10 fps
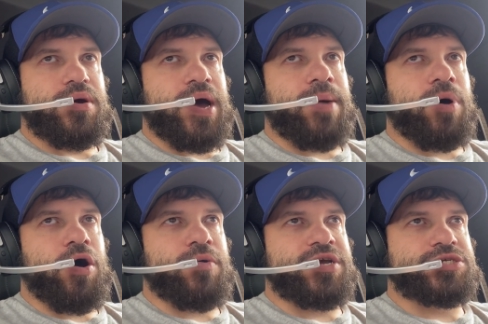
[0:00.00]
I'm
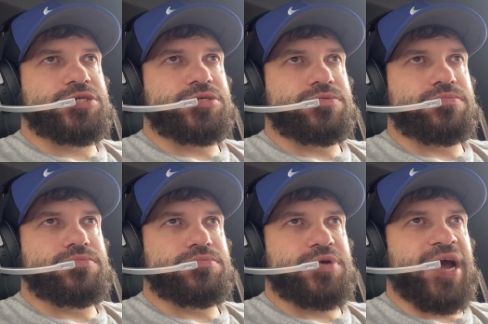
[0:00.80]
always
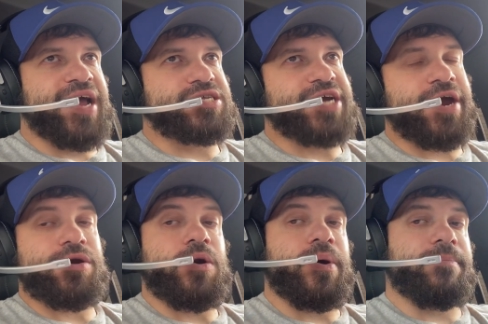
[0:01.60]
kind of tired of
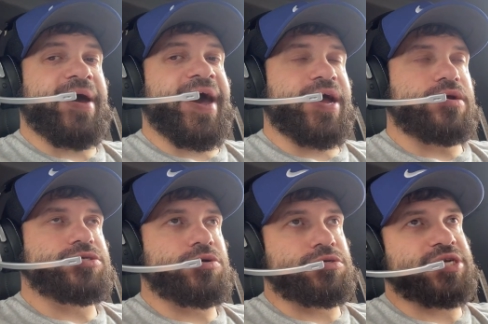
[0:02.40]
going back,
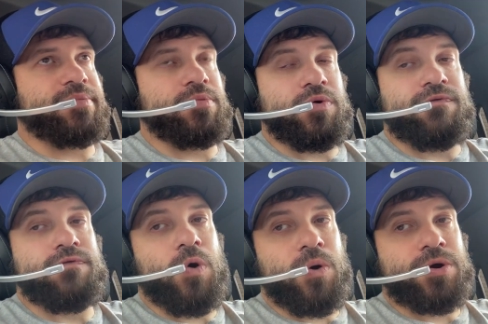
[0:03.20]
so it's time to move
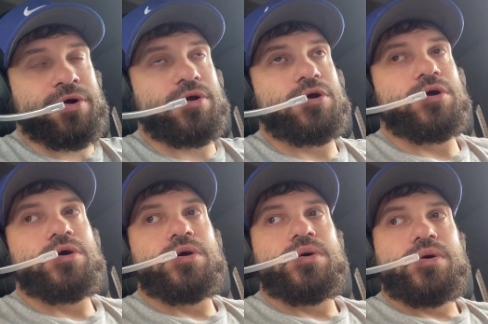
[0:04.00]
forward,
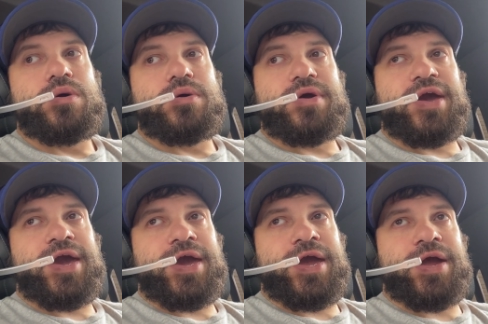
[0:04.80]

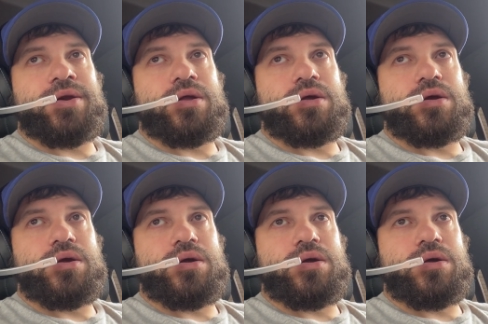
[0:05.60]
and
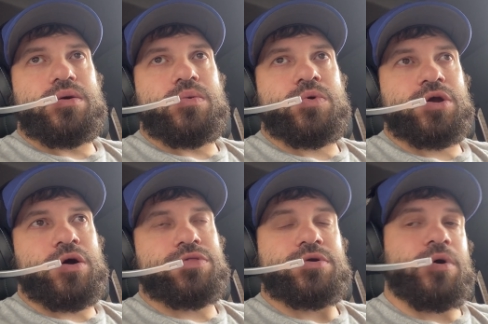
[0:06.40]
we'll go
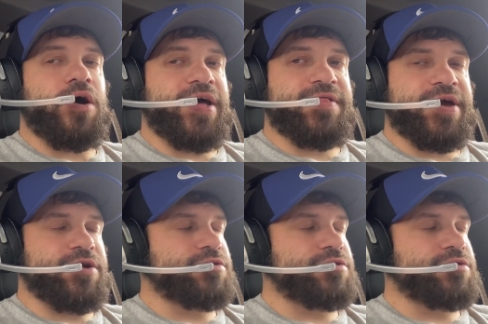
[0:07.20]
through all that later.